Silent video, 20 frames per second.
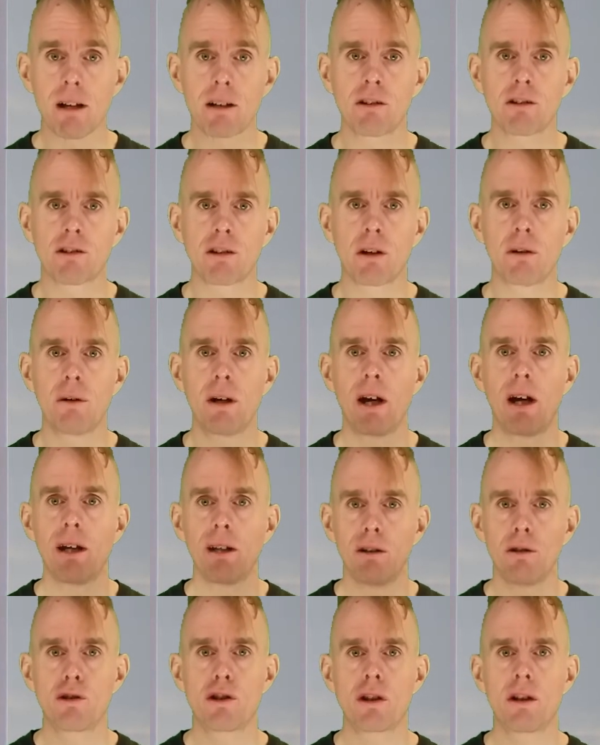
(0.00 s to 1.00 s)
And so
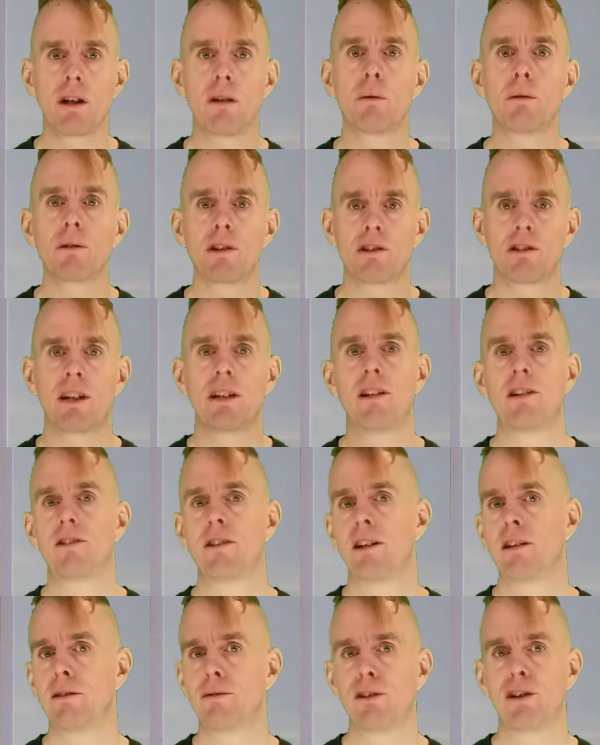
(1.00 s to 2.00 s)
you should know what the steady
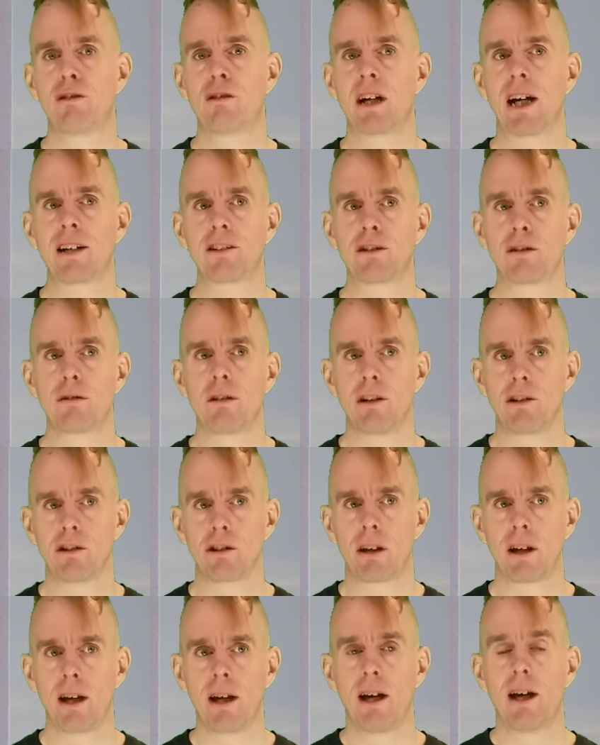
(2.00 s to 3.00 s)
state of your reactor
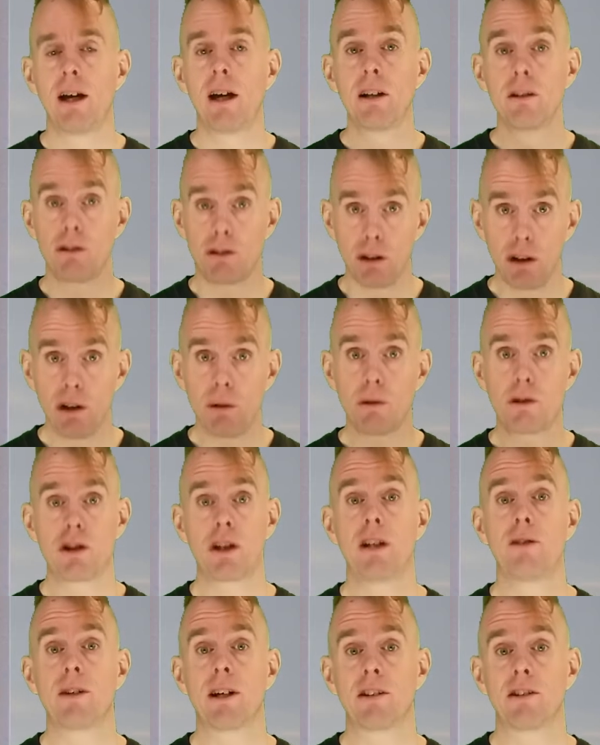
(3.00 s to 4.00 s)
is. Do you
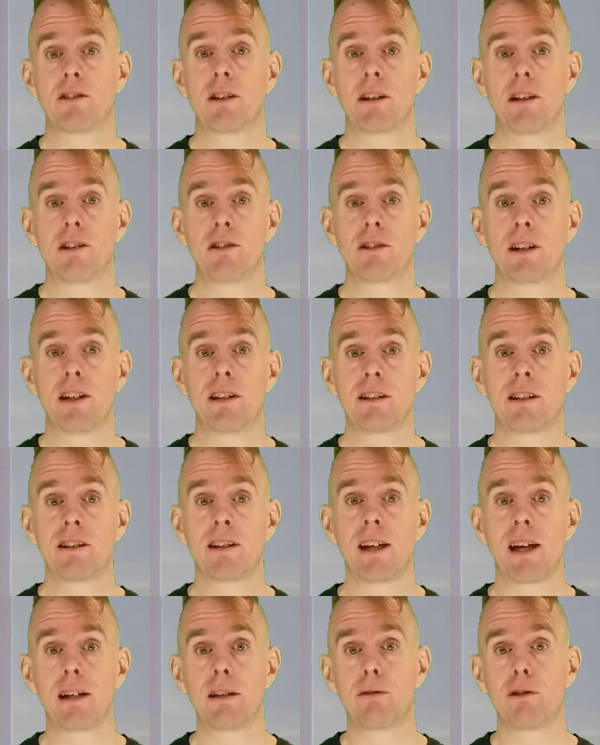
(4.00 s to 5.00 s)
achieve that steady state
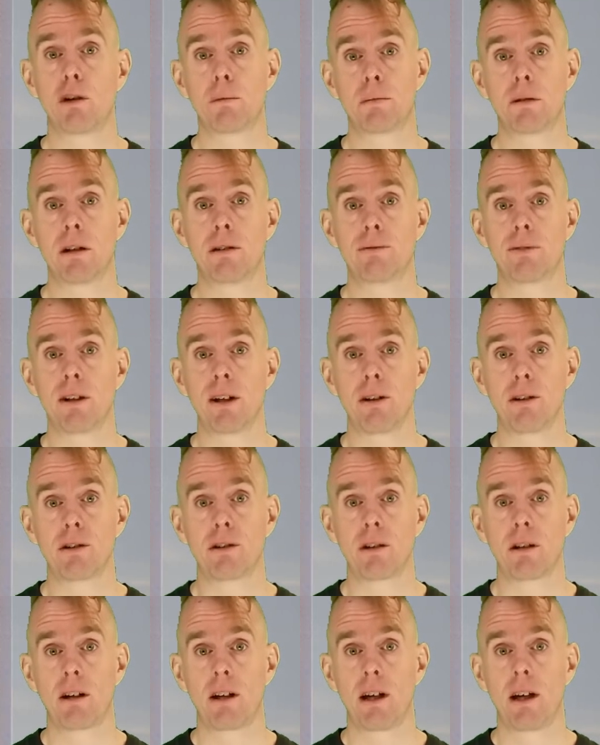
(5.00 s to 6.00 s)
at the end of your
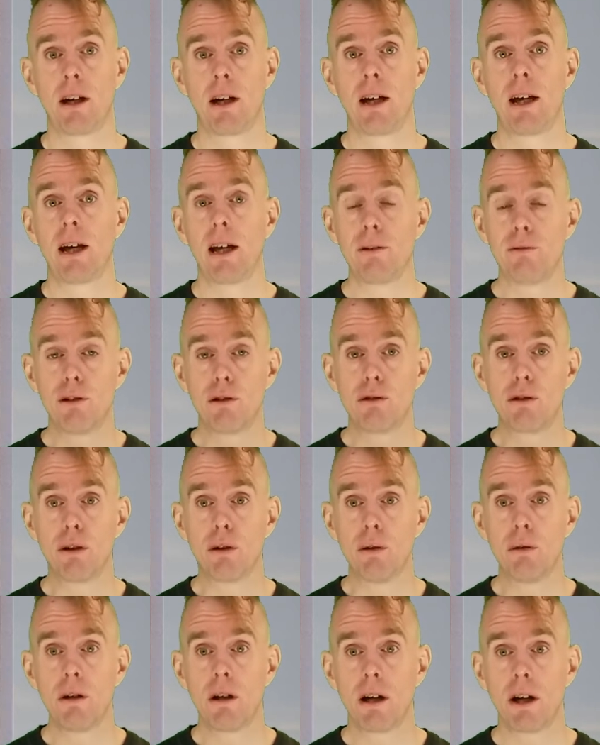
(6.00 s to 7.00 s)
profiles? If you
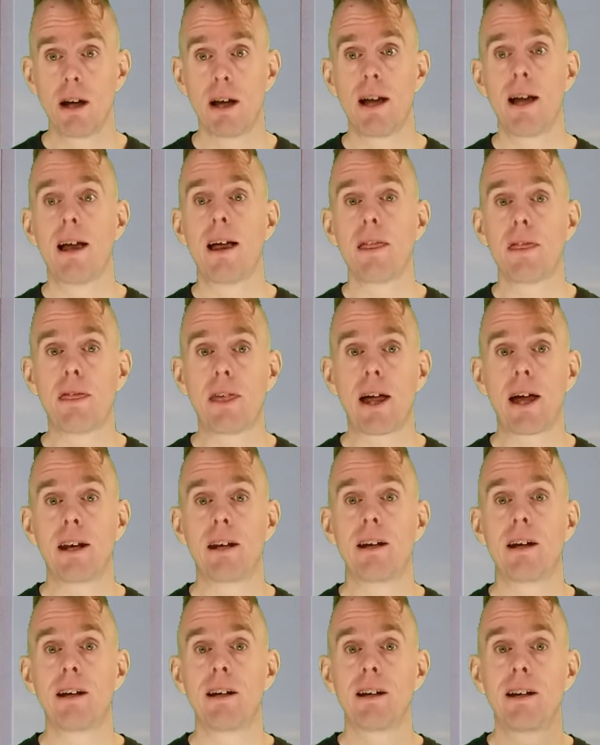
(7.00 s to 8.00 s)
do,
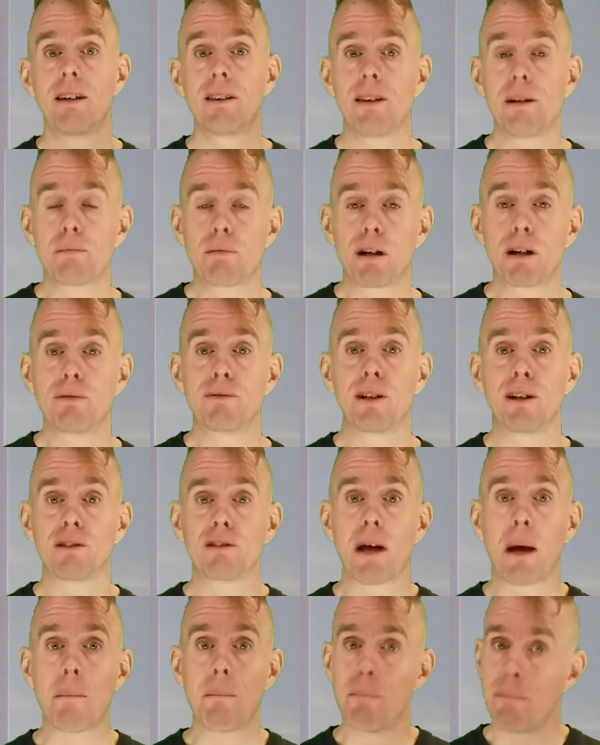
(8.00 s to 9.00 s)
then the
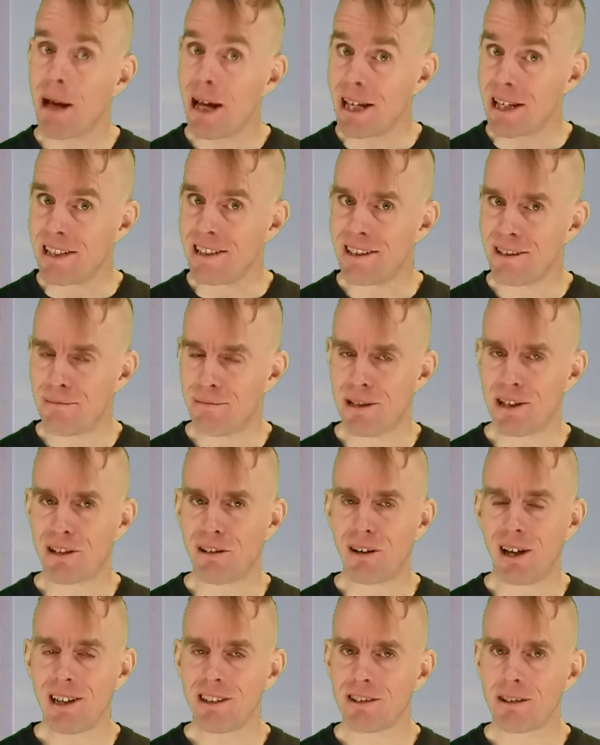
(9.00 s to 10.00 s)
profiles may be
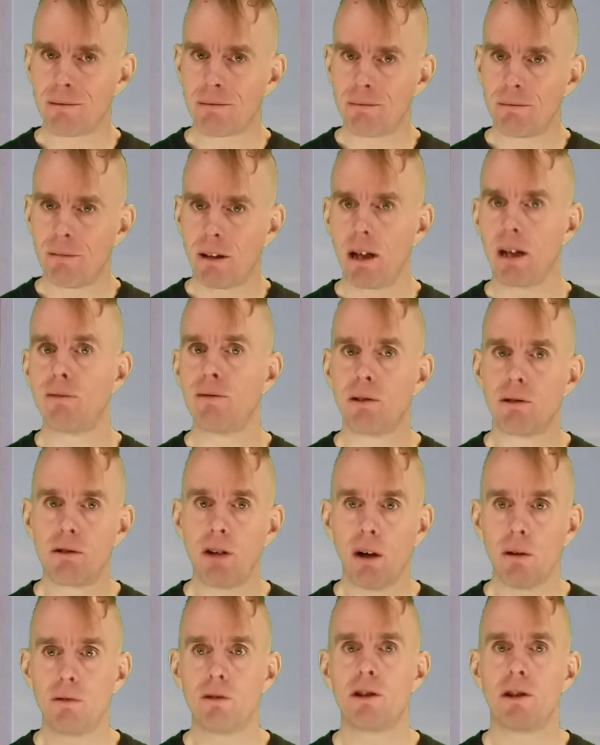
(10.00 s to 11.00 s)
correct. If you
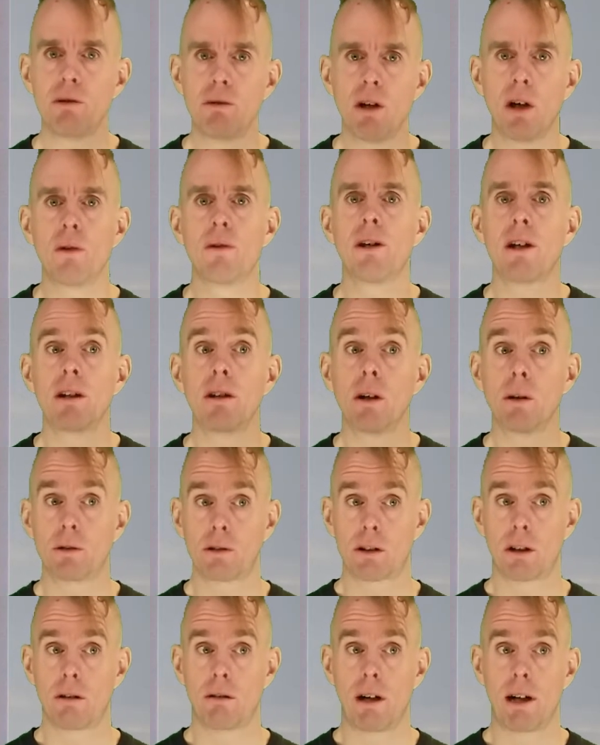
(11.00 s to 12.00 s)
don't, you know they're
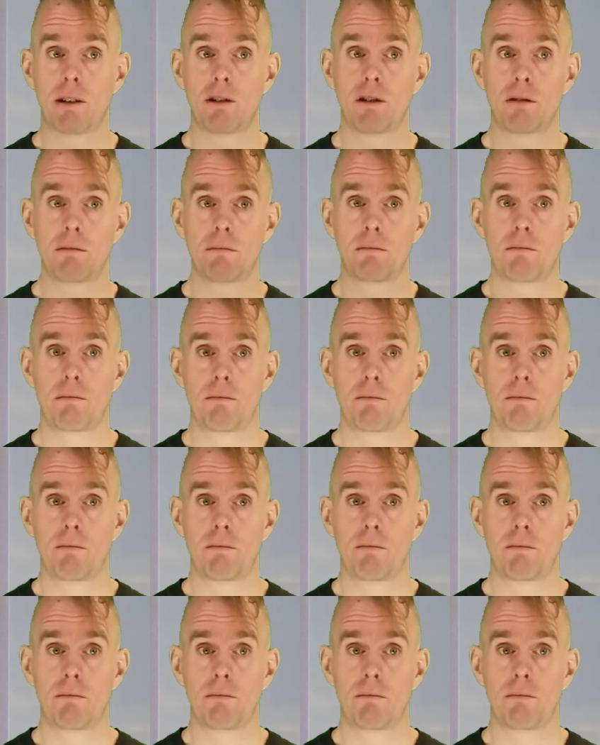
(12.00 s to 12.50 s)
not correct.